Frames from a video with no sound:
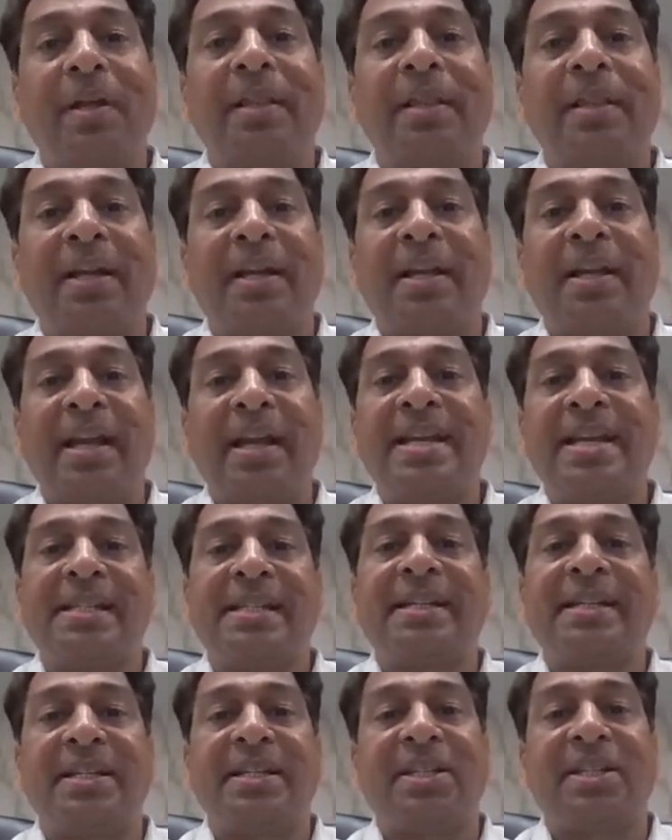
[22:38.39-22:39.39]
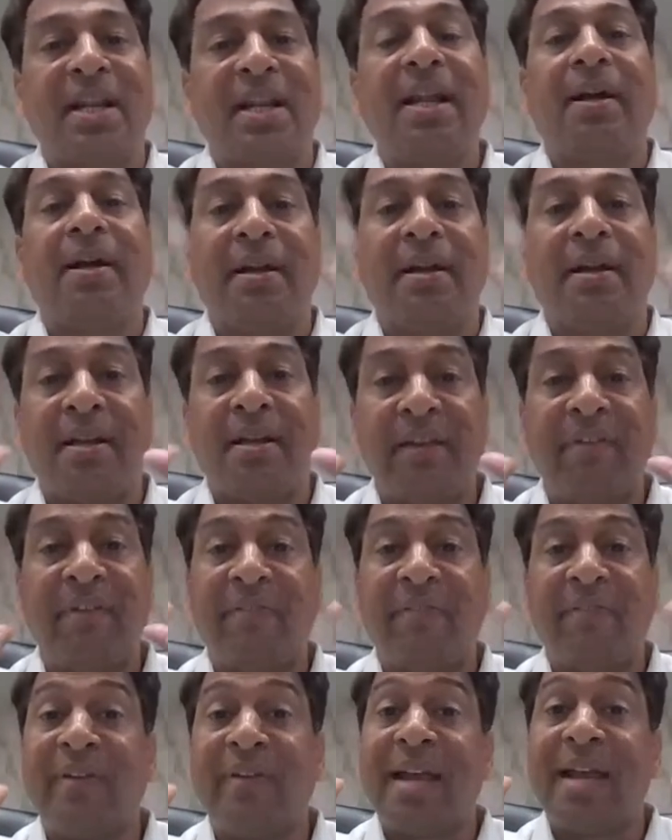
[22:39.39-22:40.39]
that yes, it is clear.
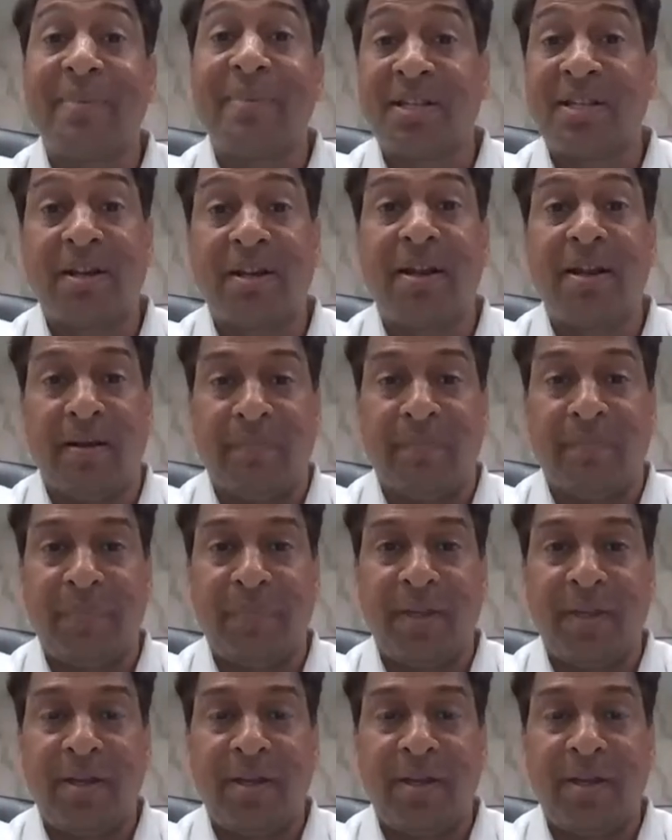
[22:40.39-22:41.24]
Table 5 is clear.